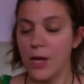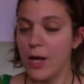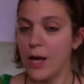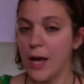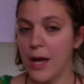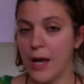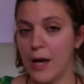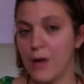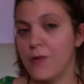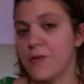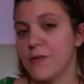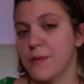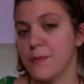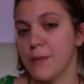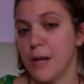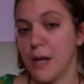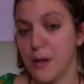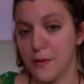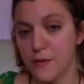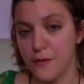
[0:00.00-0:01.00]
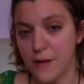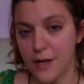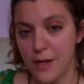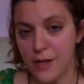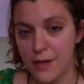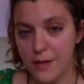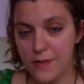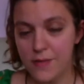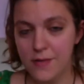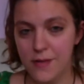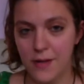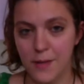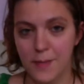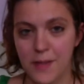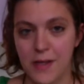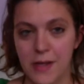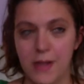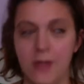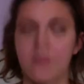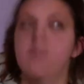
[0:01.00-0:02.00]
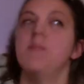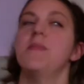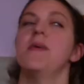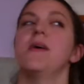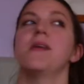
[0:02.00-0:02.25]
how to manifest, I mean,